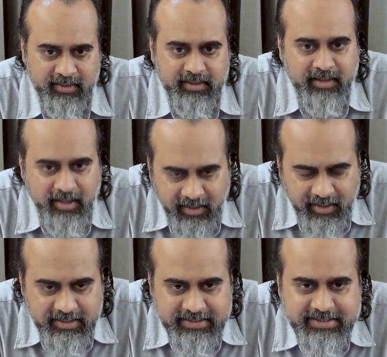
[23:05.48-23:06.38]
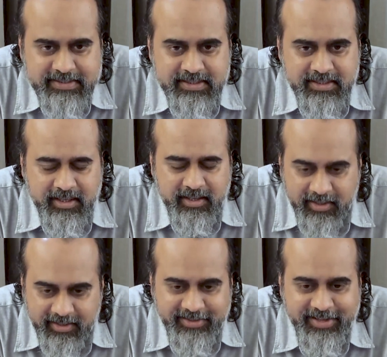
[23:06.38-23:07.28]
The thing is,
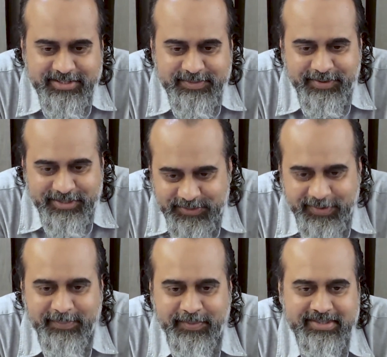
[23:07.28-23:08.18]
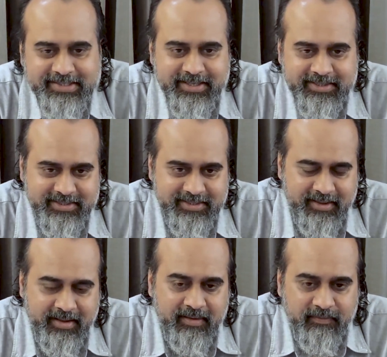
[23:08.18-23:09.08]
in the spiritual process,
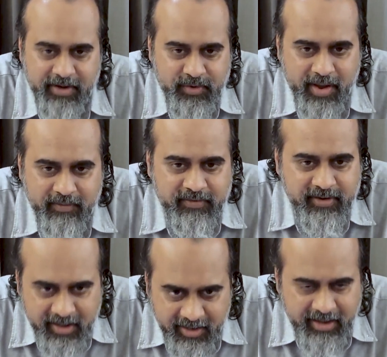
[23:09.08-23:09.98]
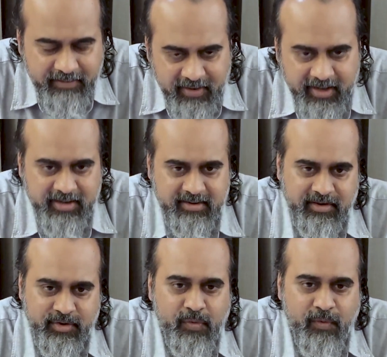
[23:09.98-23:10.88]
when you have really won it,
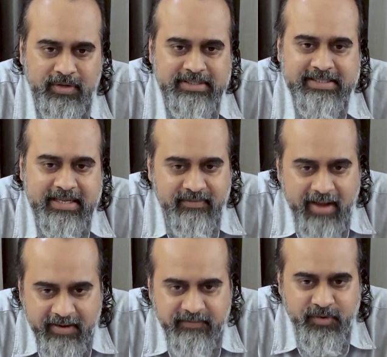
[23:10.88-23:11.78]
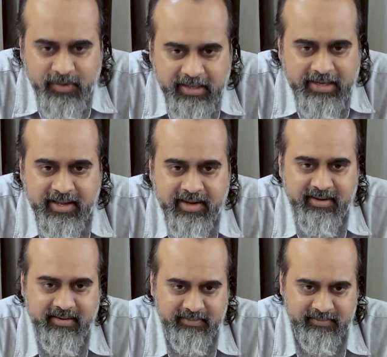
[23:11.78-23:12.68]
you won't survive to declare
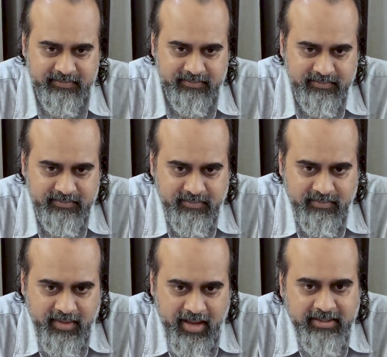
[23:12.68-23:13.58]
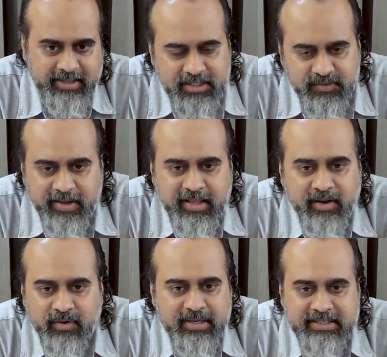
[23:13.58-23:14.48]
it. And that's why the
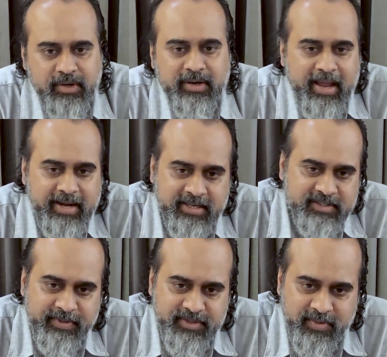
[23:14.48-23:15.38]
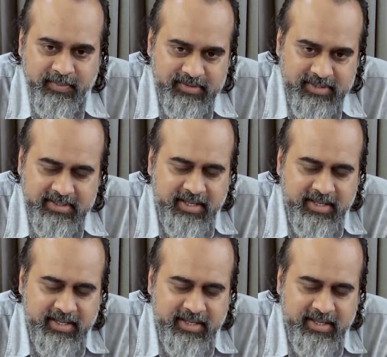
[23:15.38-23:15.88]
ego does not like the spiritual process.